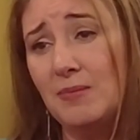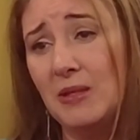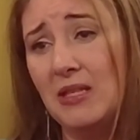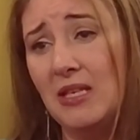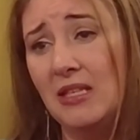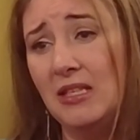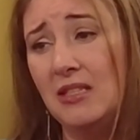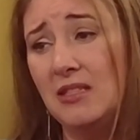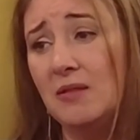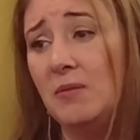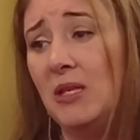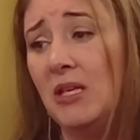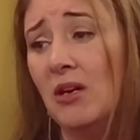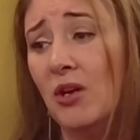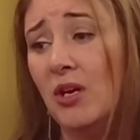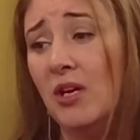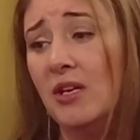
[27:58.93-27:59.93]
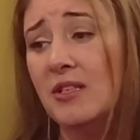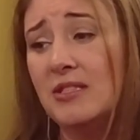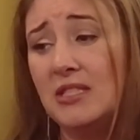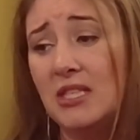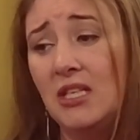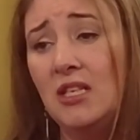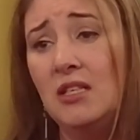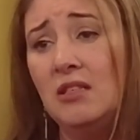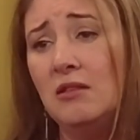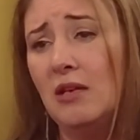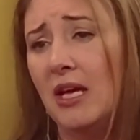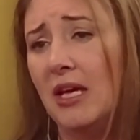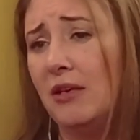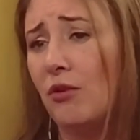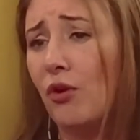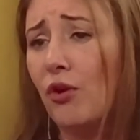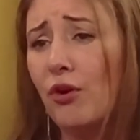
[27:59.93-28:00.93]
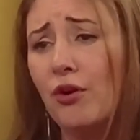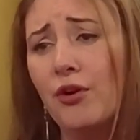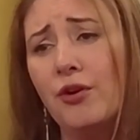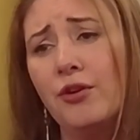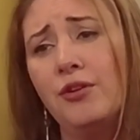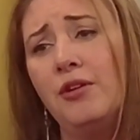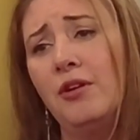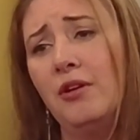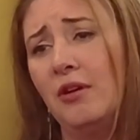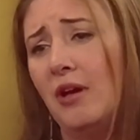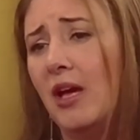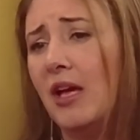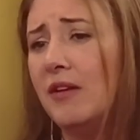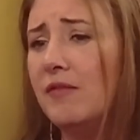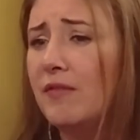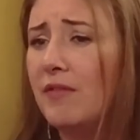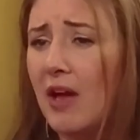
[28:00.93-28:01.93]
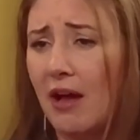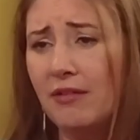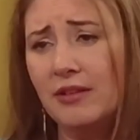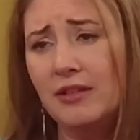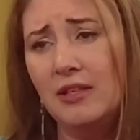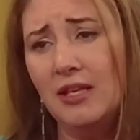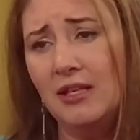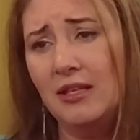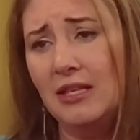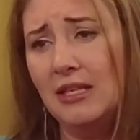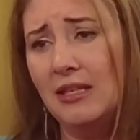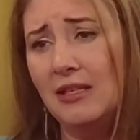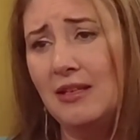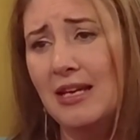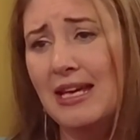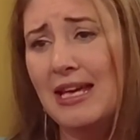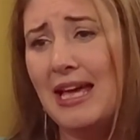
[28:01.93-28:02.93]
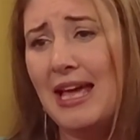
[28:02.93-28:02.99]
but they need to be seen and heard and validated.